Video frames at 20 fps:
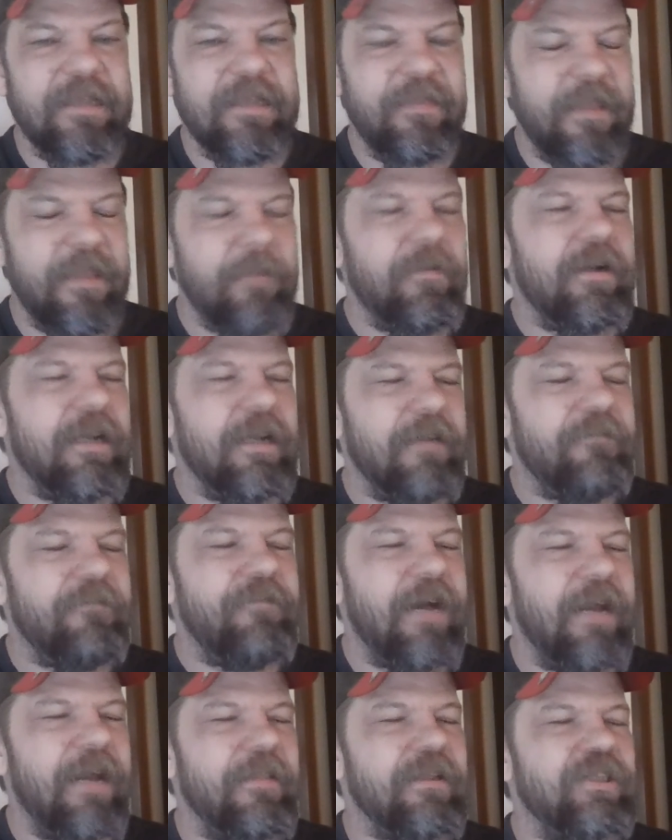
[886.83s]
that they were going to
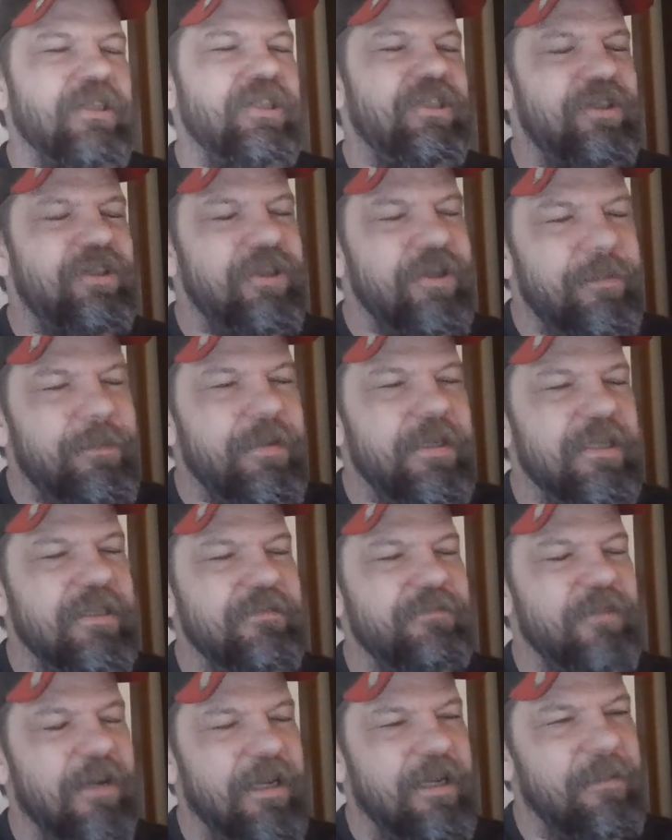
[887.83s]
find the
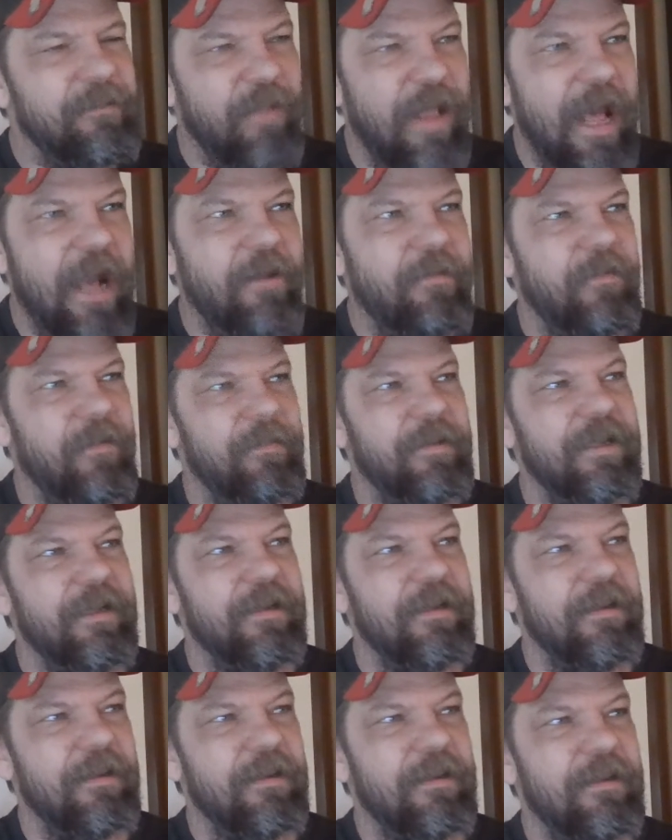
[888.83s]
stupidest fucking black
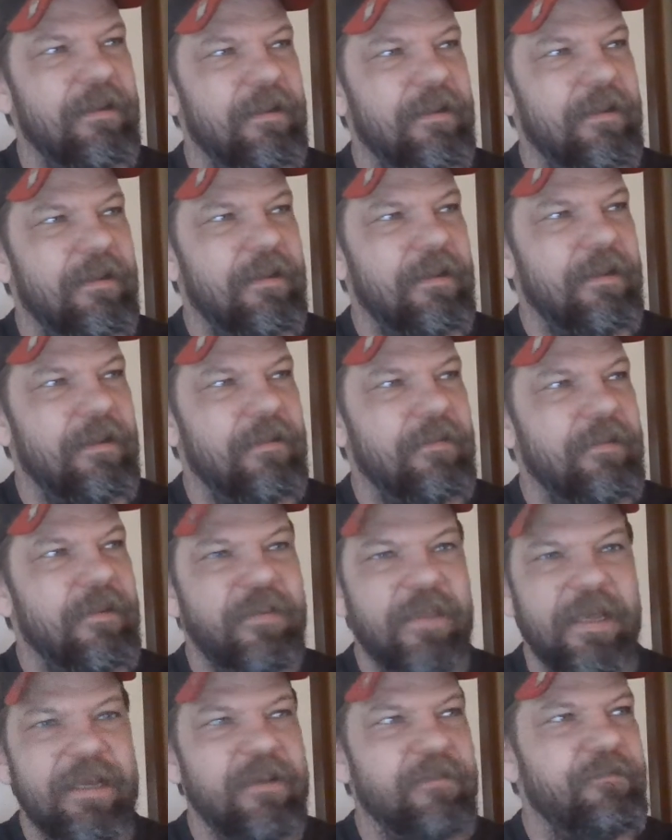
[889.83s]
woman
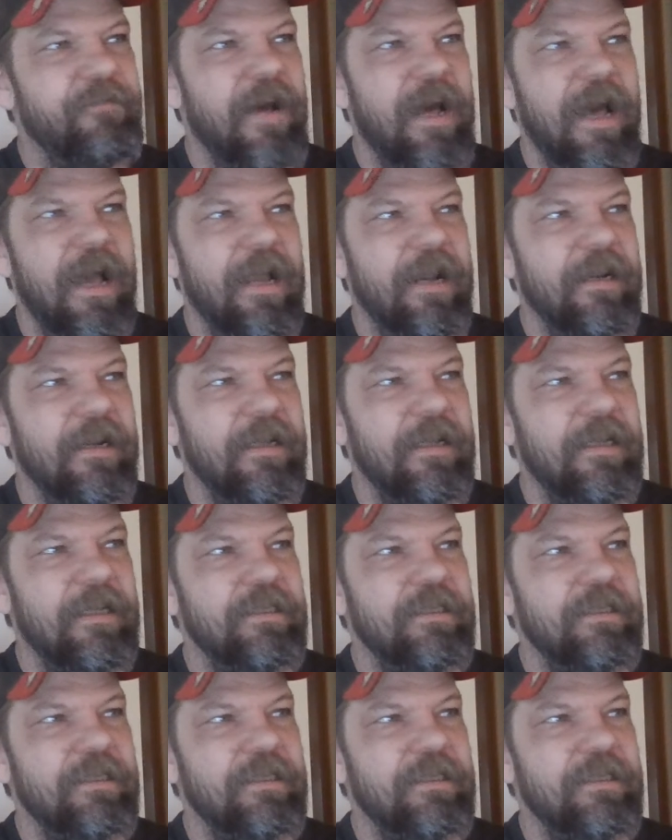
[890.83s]
that they could find.